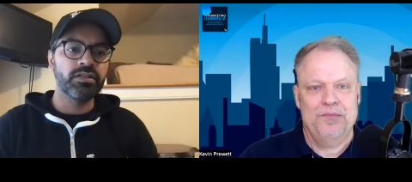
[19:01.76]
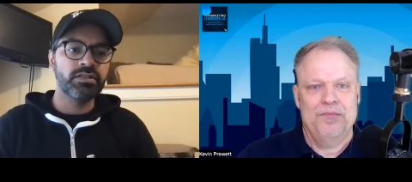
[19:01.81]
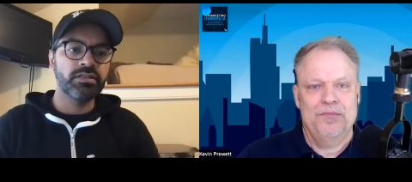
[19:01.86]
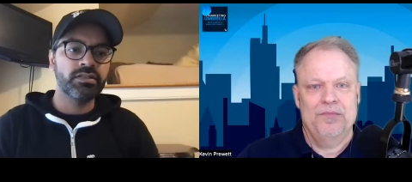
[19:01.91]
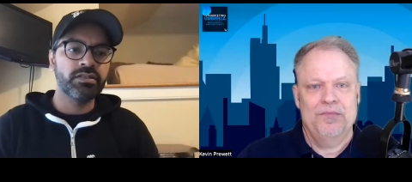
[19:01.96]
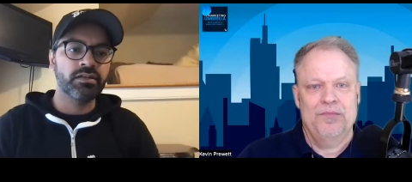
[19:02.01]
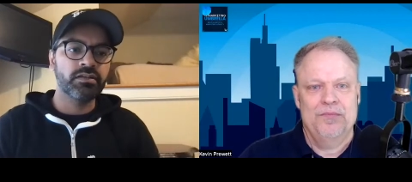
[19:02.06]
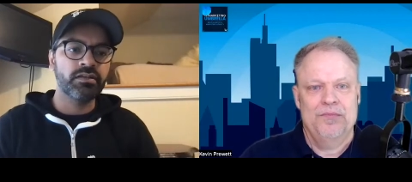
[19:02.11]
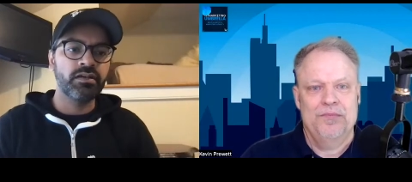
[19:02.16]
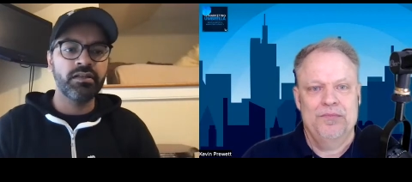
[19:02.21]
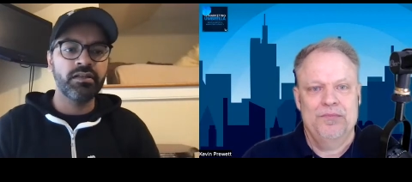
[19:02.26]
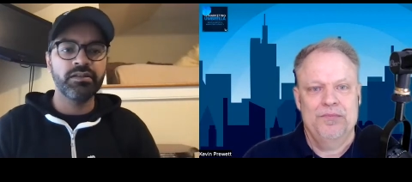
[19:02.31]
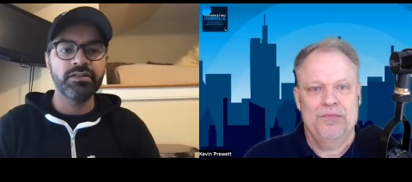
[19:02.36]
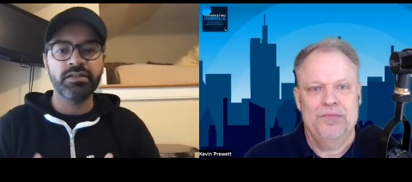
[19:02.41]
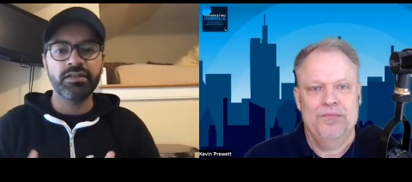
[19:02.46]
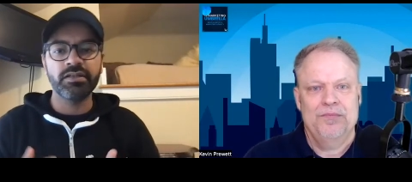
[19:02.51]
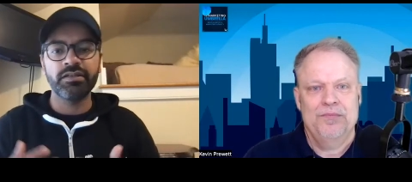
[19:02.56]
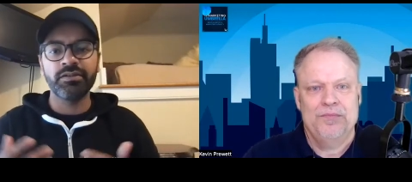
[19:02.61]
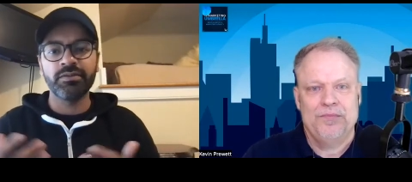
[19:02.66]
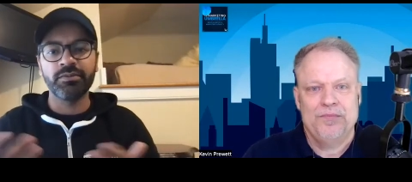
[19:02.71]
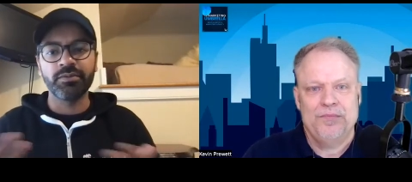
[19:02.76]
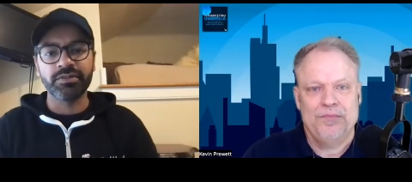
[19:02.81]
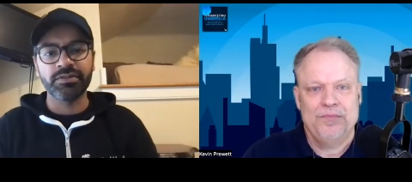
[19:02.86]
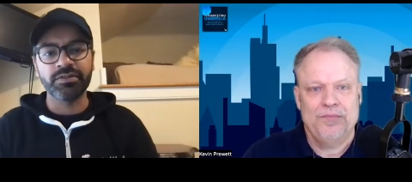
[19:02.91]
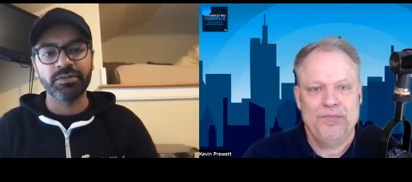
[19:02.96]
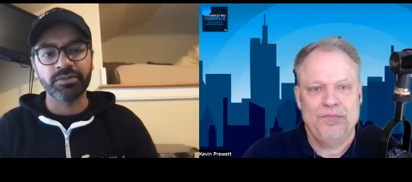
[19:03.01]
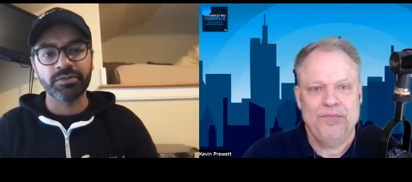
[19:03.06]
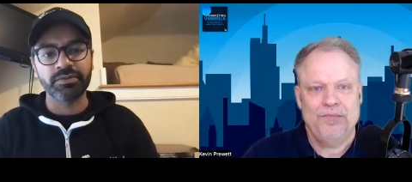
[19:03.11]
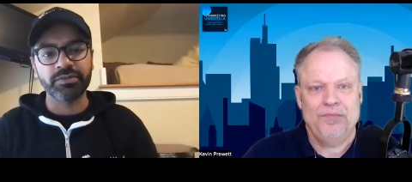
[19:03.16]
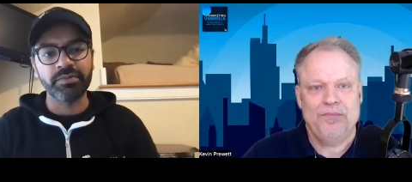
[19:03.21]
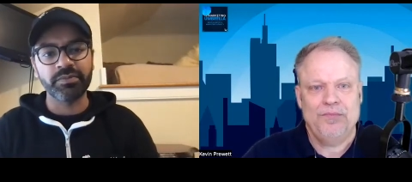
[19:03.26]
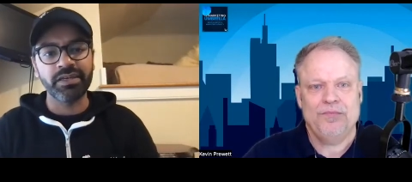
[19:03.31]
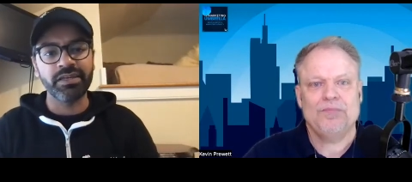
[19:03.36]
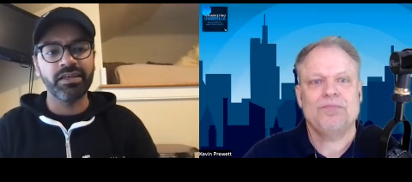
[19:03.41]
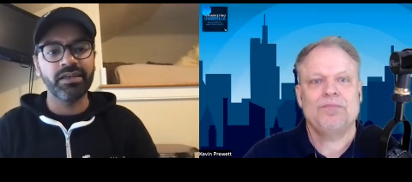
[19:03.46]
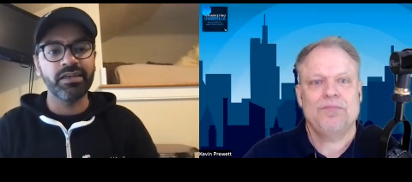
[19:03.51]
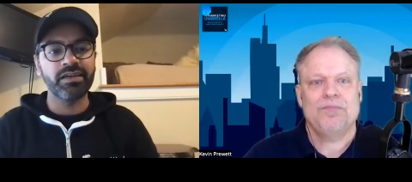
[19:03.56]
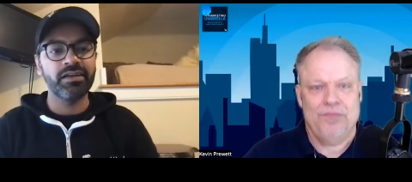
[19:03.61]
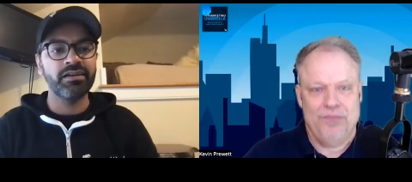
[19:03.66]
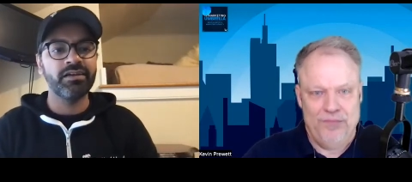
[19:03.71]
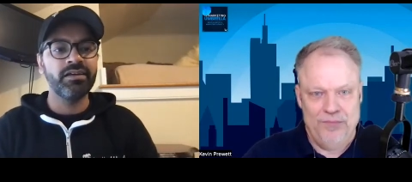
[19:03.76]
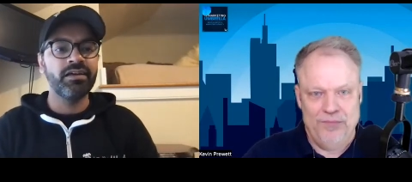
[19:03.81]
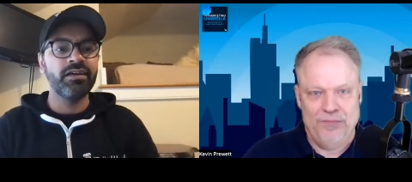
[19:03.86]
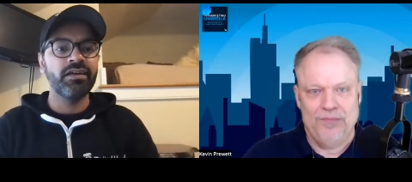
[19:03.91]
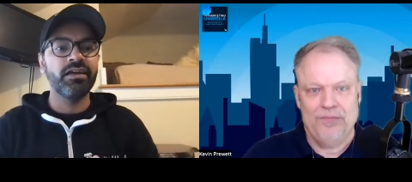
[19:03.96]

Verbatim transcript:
Speaker 1: technology? What's social media?